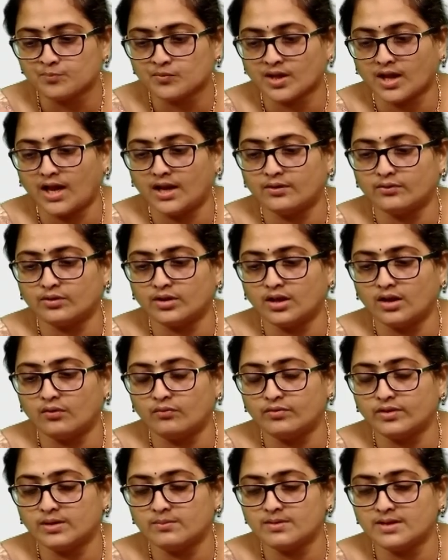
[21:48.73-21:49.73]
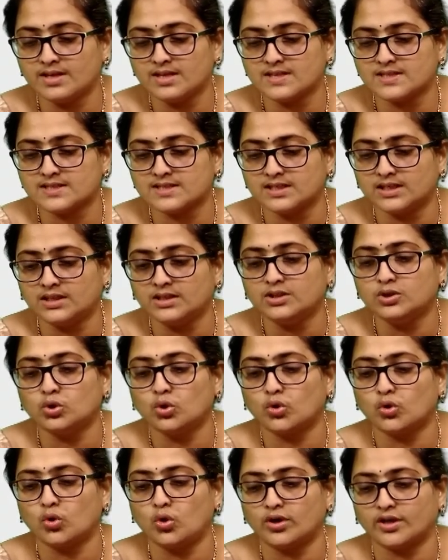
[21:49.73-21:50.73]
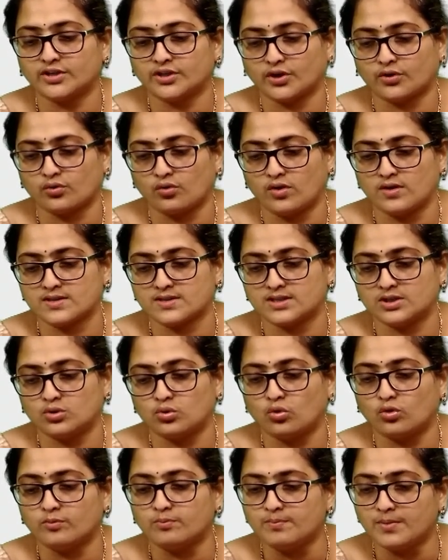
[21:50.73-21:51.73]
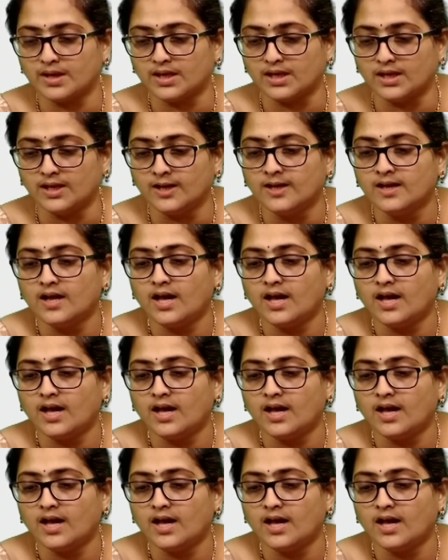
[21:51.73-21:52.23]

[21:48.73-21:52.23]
and Vb is the node voltage across the node B,